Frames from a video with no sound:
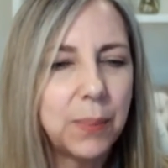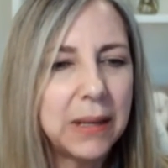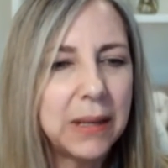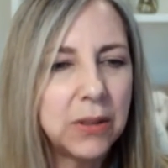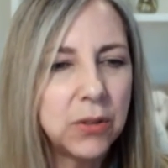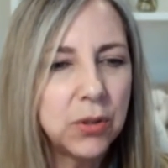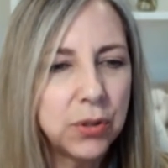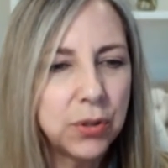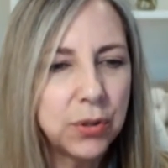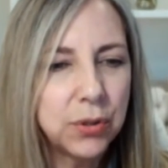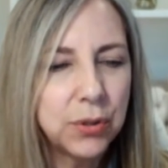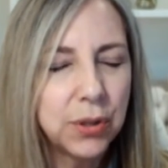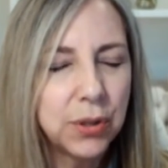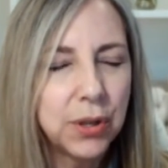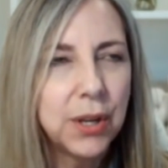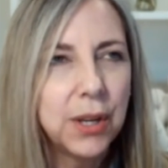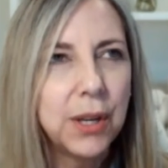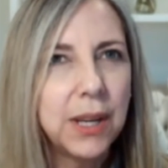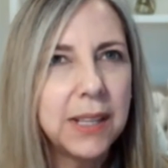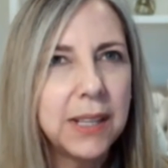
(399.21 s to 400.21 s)

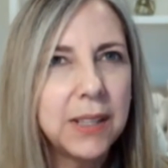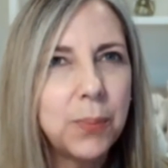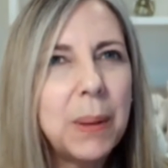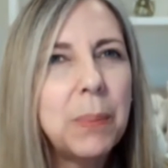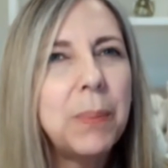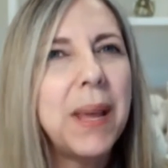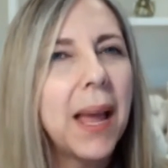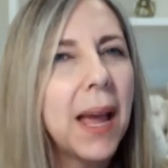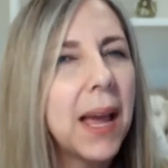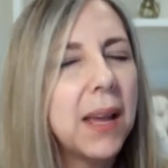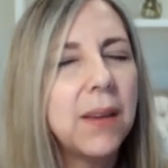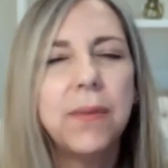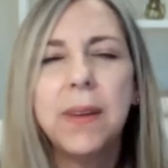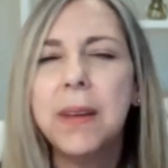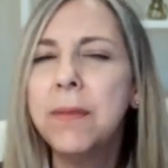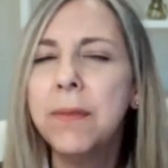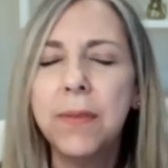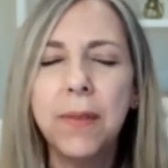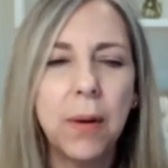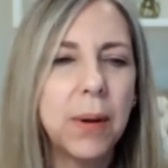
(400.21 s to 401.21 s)
been
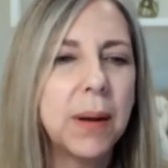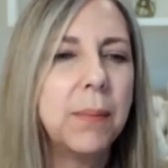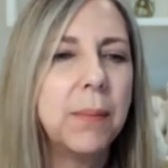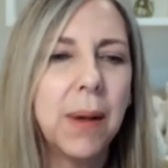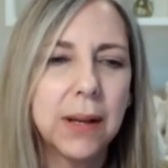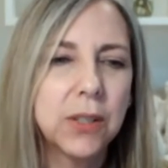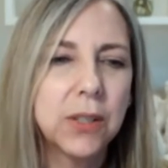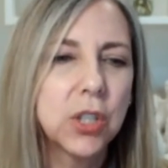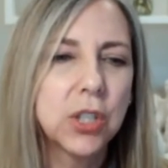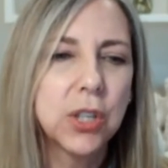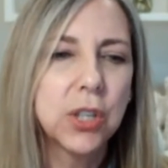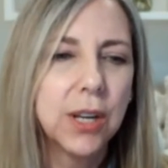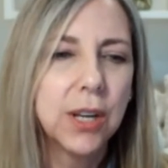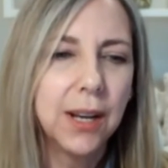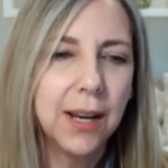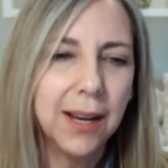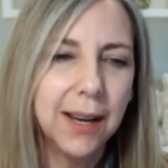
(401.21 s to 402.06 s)
behaving very much